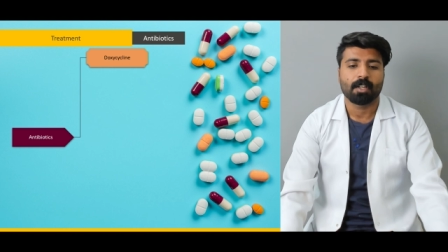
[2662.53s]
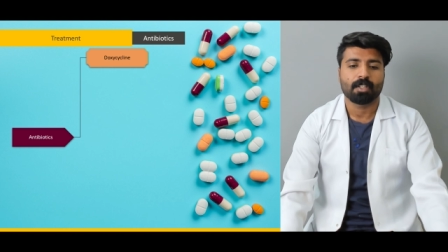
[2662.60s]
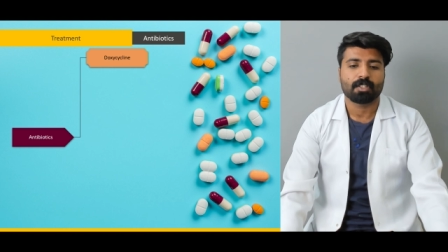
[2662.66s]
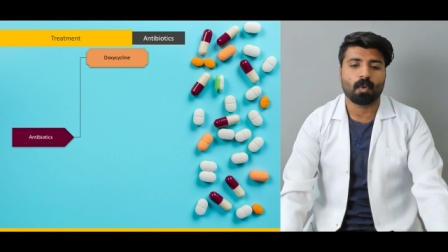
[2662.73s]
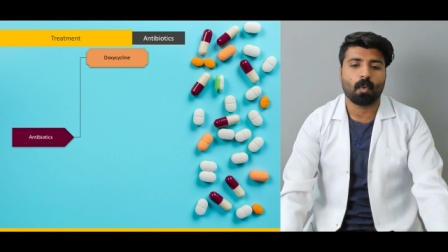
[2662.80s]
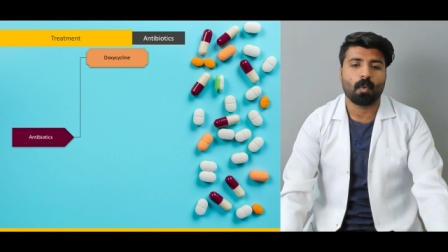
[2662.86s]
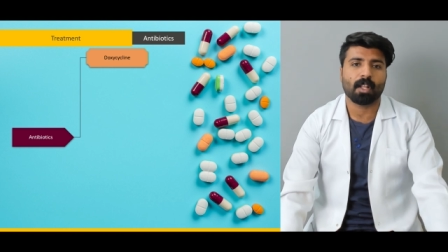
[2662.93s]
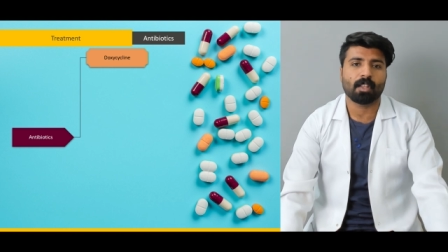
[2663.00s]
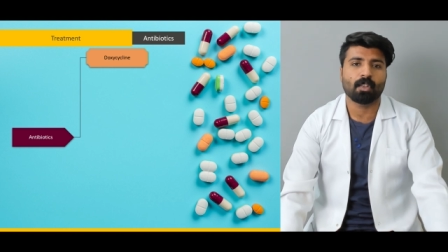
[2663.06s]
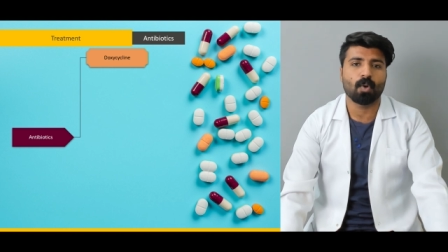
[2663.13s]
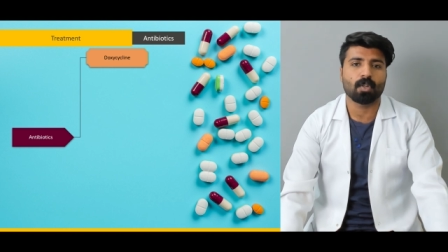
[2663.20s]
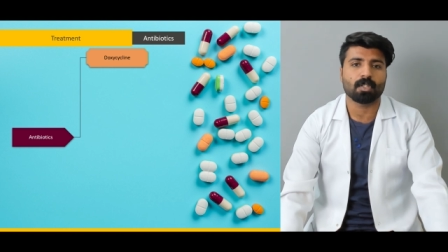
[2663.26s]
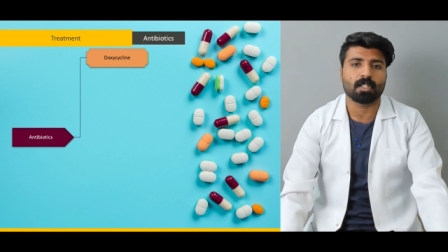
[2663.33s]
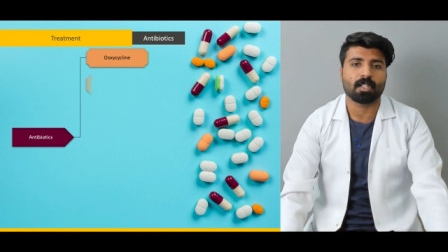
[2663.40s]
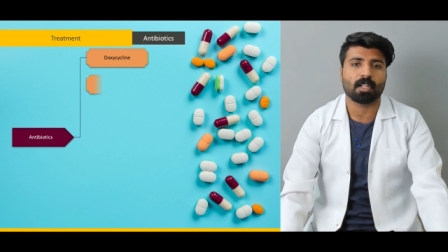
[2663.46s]
So what are
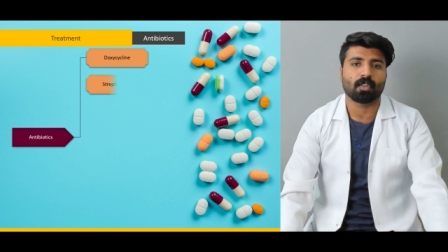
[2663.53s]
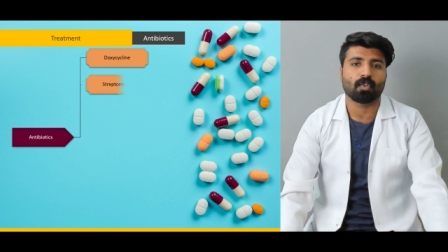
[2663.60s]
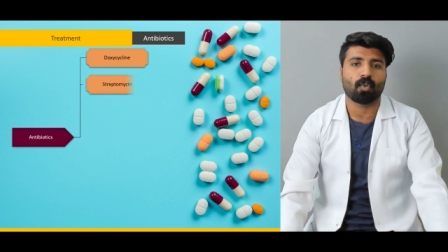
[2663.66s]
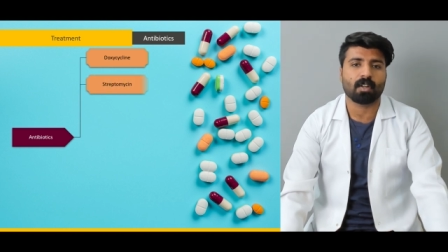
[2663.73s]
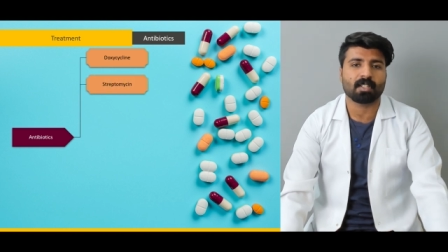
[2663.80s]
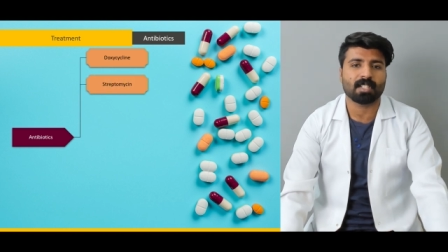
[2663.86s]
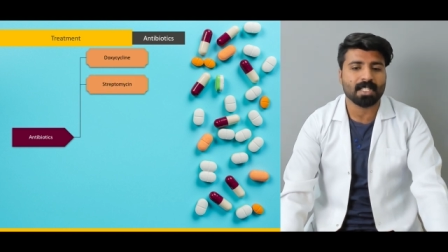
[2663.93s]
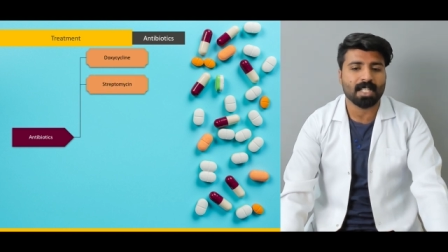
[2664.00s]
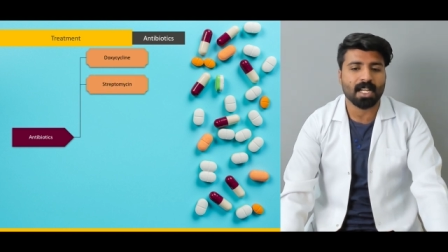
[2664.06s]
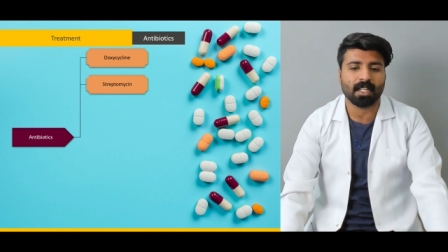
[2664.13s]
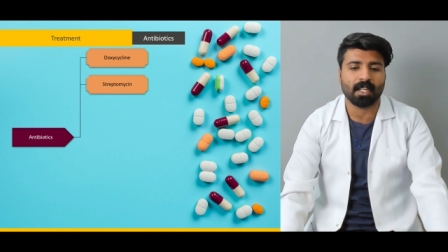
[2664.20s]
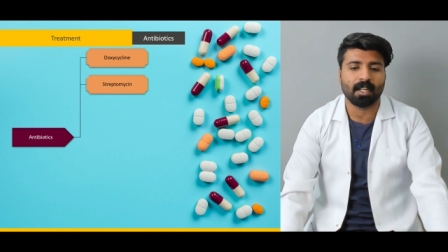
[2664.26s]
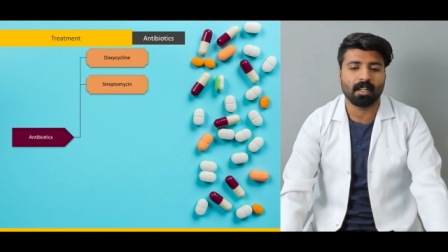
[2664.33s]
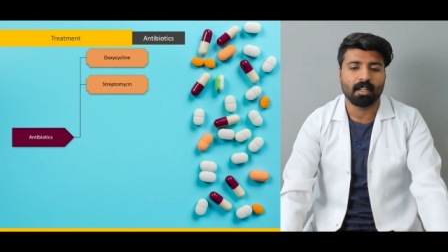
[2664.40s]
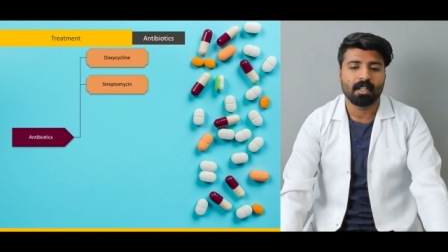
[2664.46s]
those? The
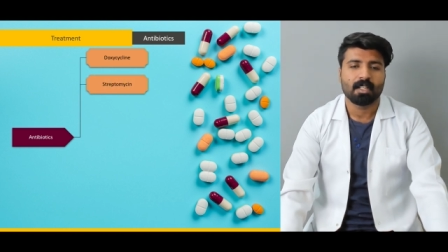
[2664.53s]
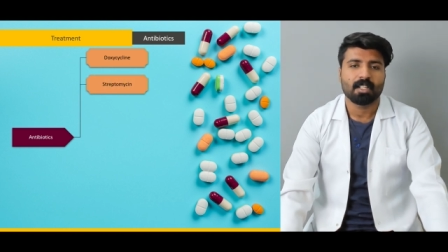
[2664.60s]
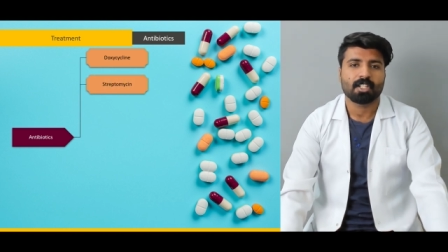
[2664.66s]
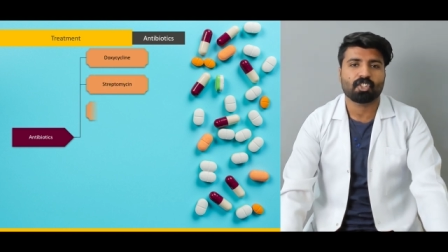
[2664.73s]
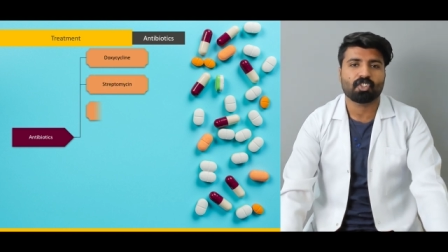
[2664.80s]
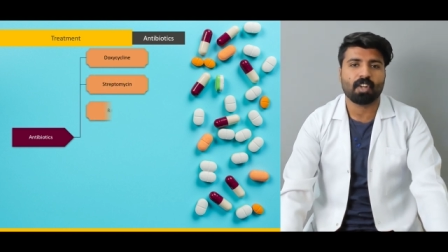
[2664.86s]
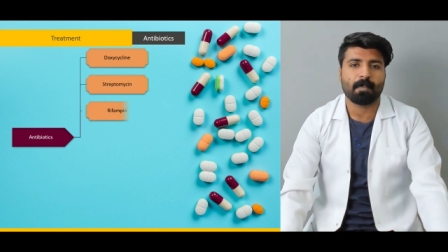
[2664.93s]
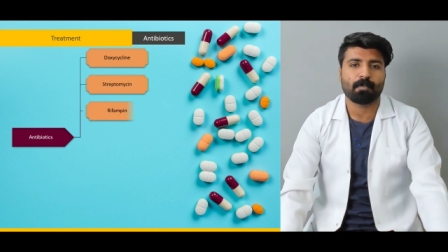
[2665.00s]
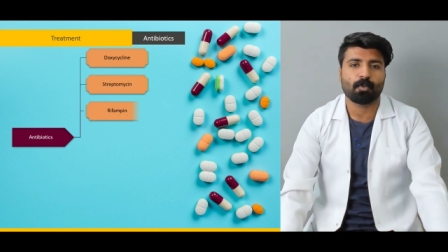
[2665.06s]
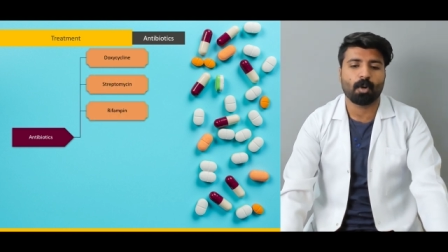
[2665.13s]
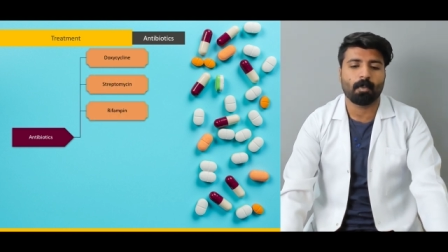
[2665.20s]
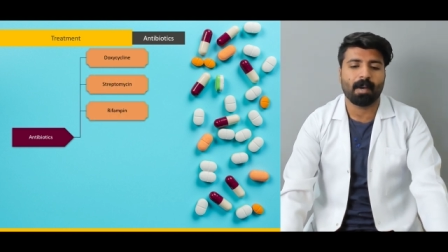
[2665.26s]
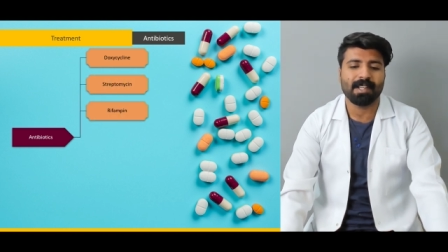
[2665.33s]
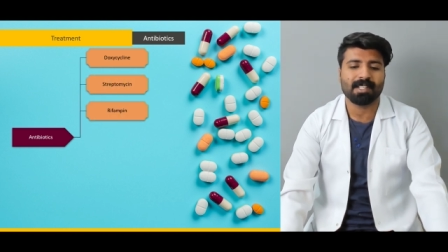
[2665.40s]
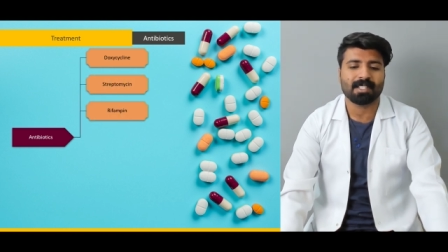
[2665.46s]
doxycycline,
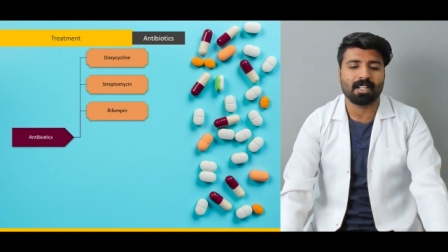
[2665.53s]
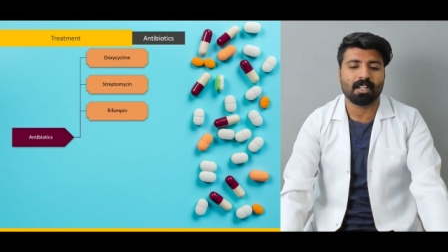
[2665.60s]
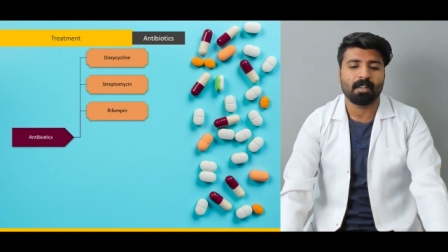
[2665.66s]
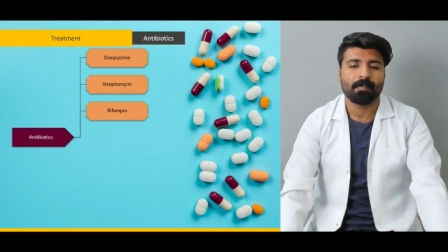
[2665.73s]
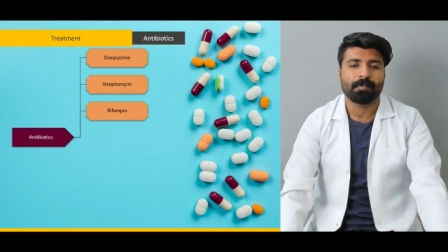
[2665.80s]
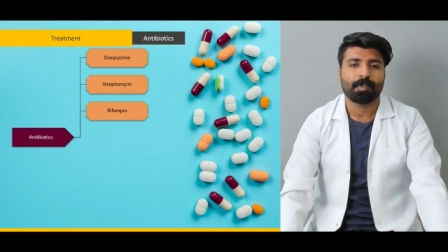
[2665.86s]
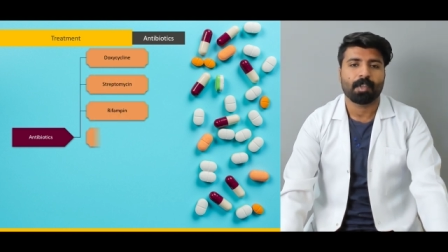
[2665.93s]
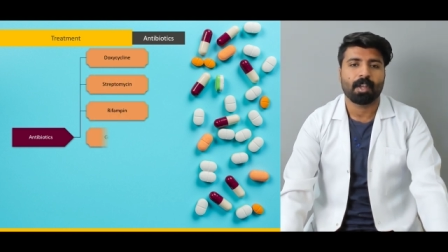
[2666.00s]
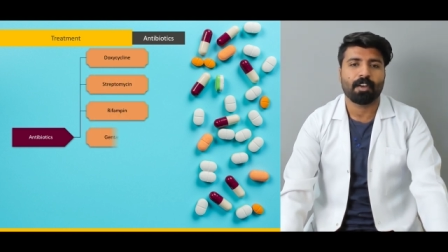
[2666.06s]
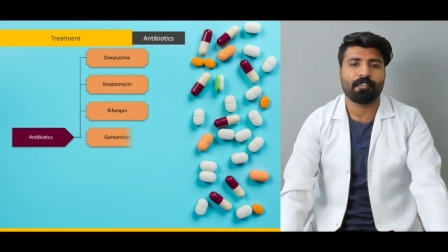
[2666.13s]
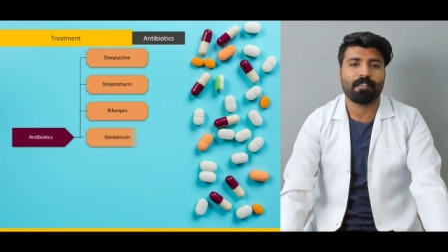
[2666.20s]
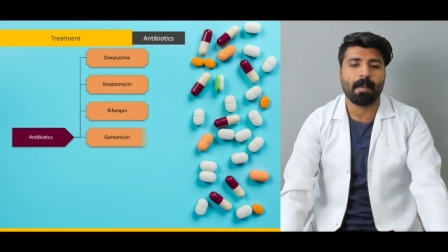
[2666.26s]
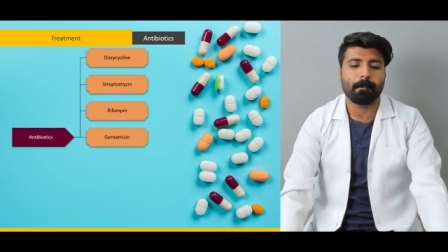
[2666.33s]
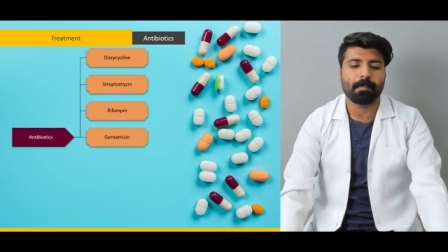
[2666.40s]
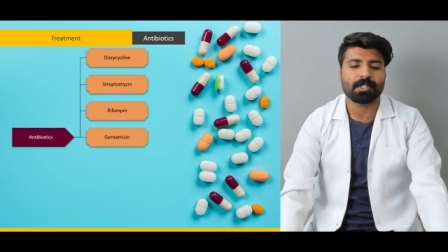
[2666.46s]
streptomycin,
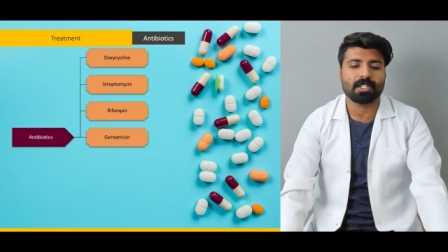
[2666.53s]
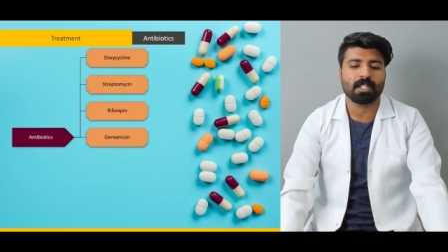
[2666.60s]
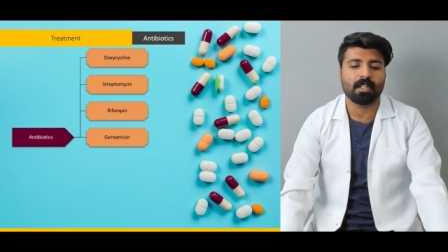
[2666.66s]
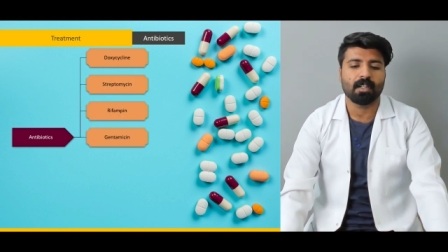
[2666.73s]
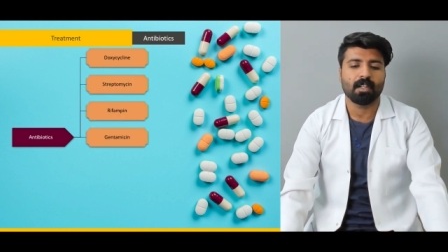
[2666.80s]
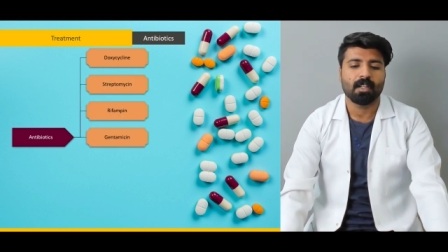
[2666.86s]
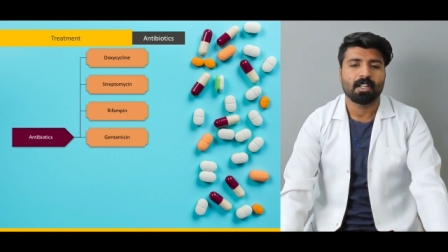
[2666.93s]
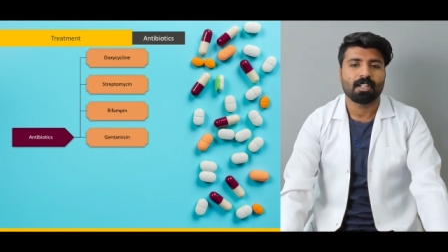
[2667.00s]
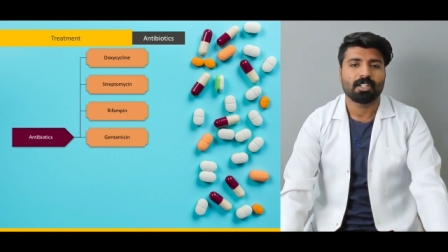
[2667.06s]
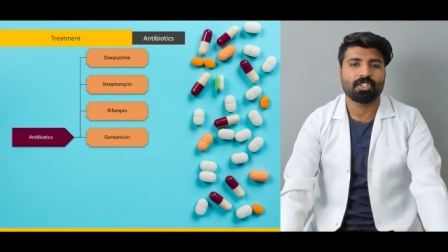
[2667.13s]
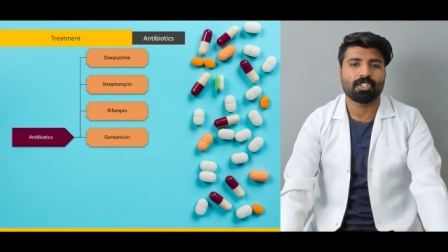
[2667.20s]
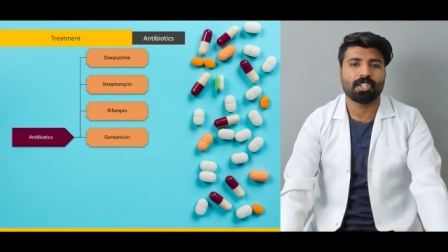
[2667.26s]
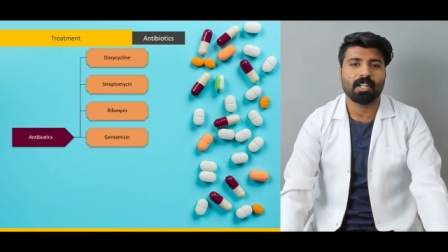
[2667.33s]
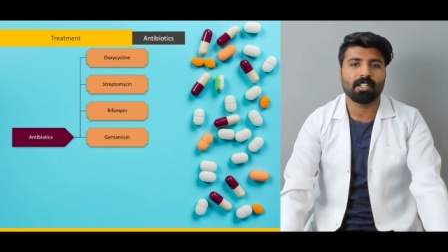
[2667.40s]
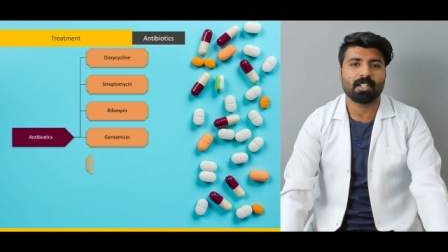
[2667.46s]
rifampicin,
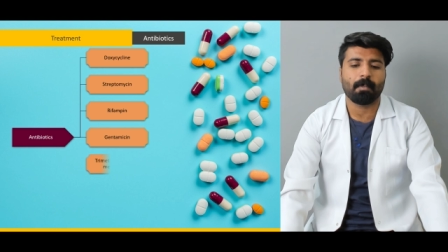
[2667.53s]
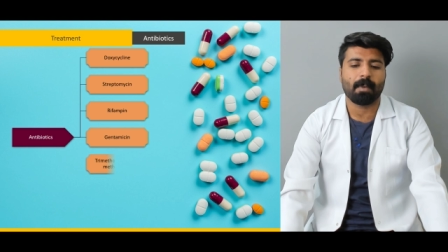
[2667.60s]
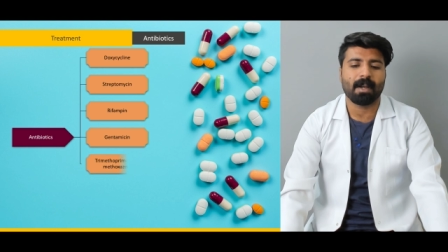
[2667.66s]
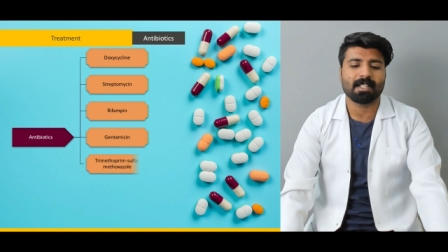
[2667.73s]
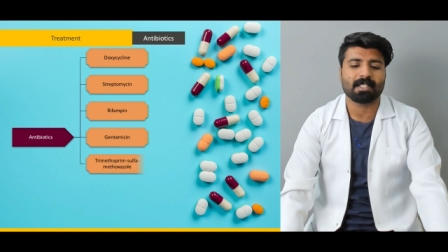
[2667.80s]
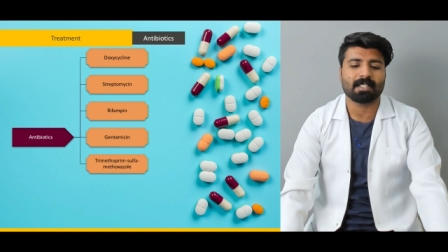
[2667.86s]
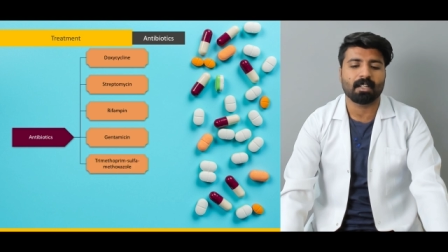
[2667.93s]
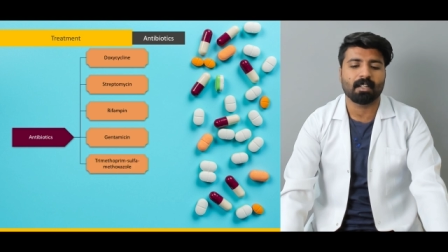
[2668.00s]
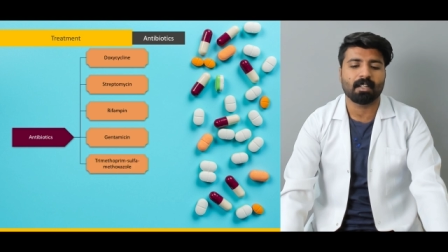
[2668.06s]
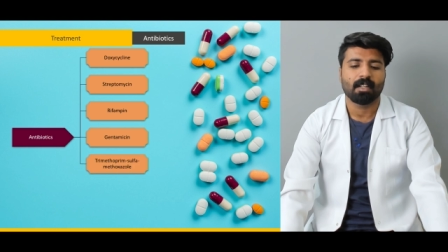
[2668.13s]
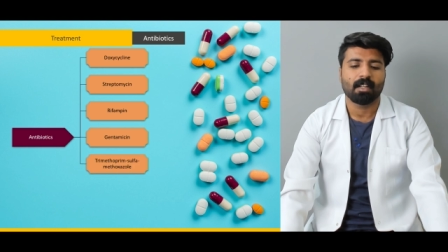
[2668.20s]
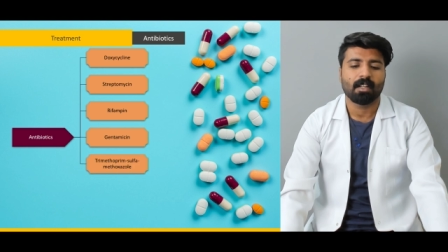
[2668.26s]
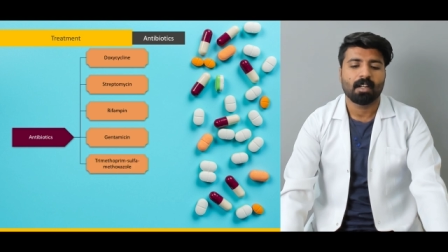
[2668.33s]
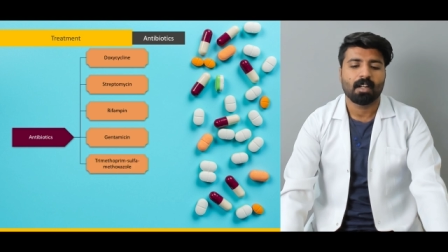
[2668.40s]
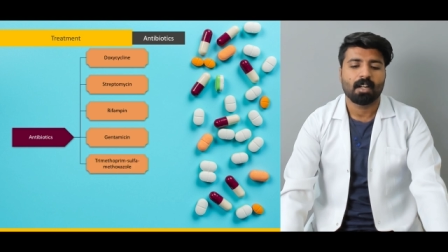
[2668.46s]
gentamicin,